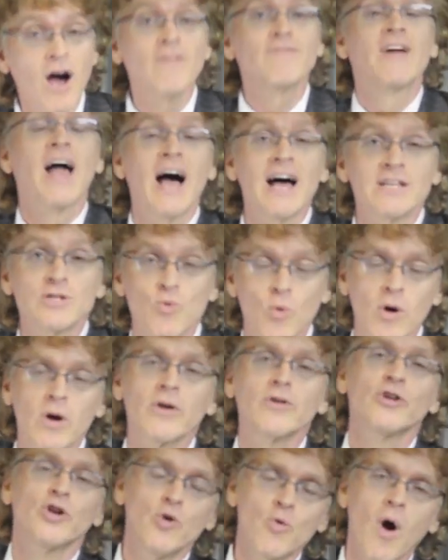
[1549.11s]
of God's
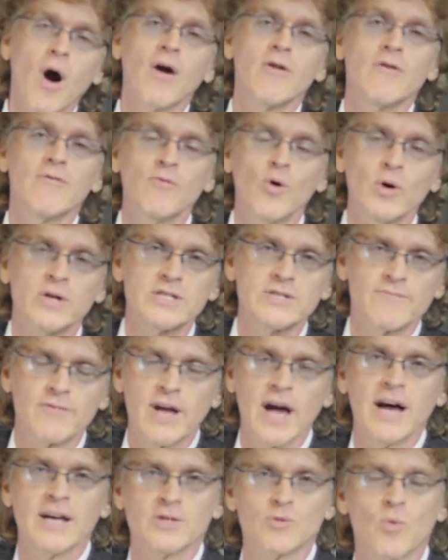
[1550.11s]
word. You are the voice of
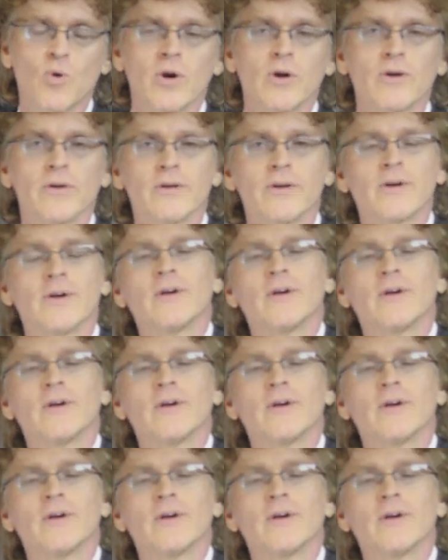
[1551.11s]
God's word.